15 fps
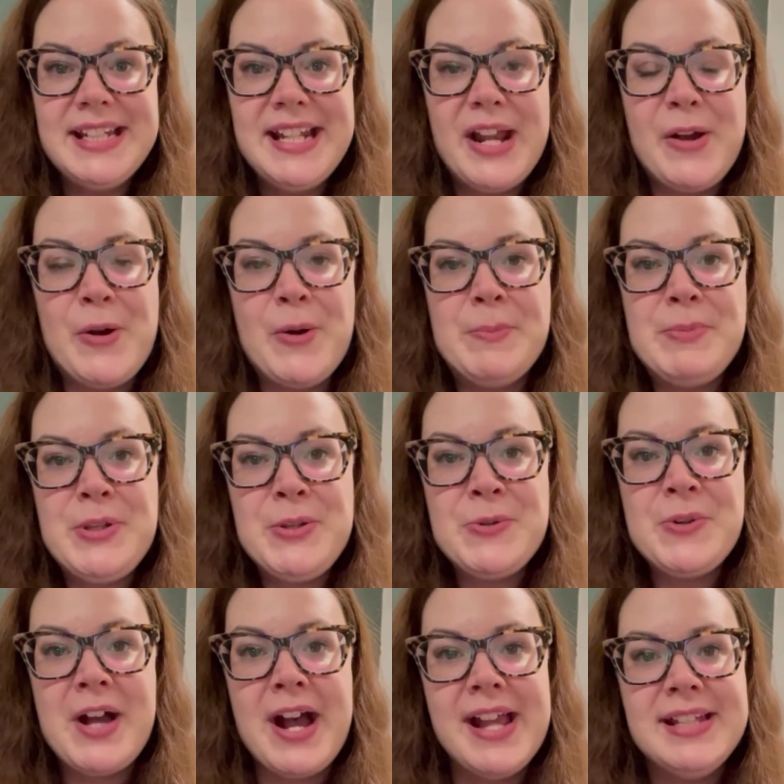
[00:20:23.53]
it. I hope
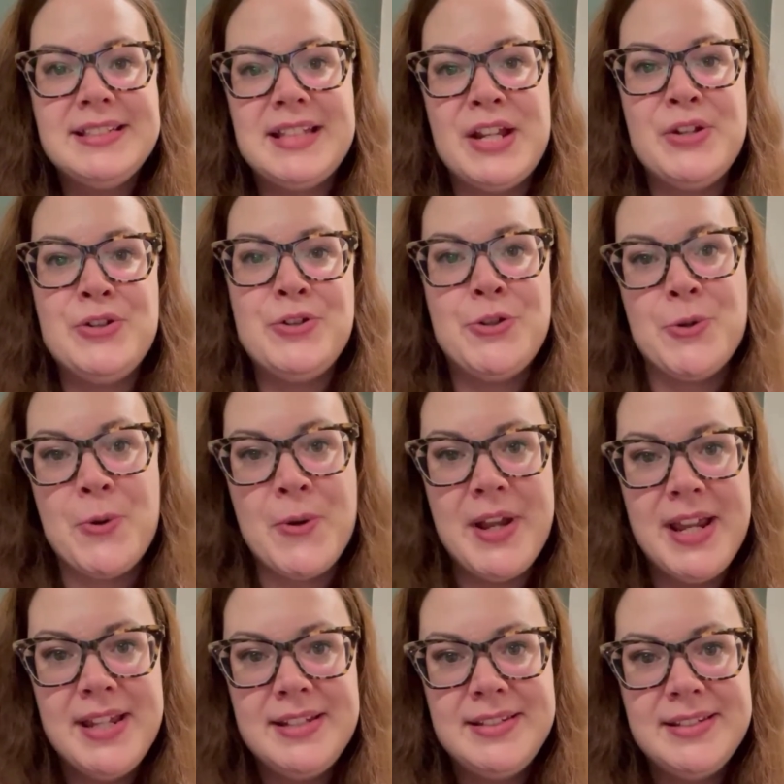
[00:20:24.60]
you guys
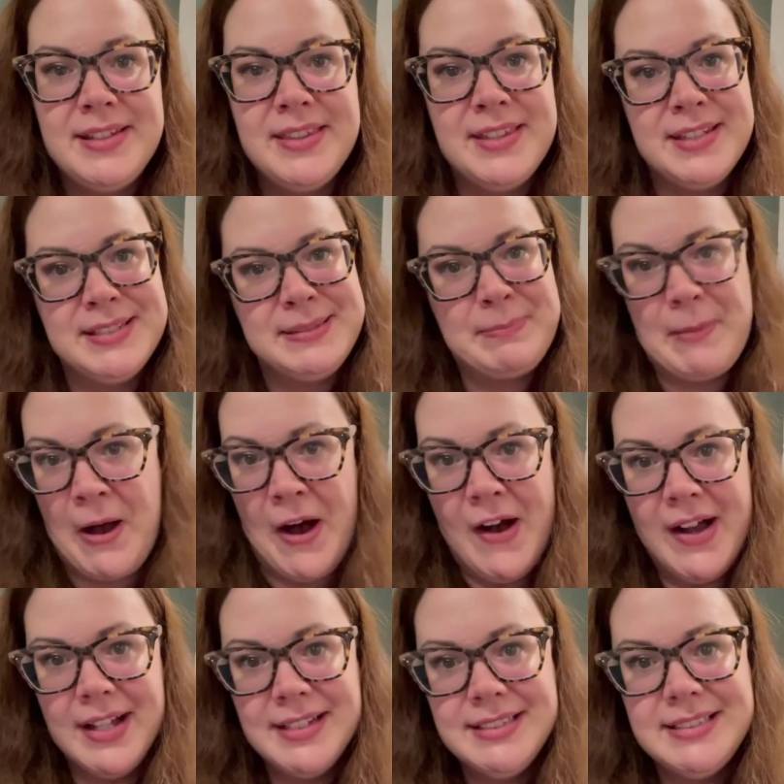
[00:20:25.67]
enjoyed this
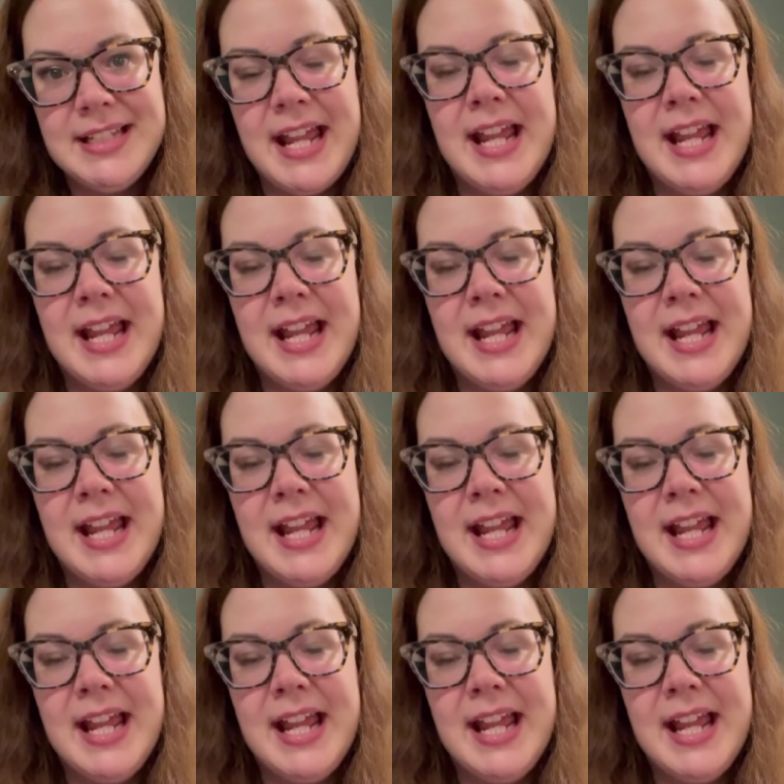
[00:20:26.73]
box.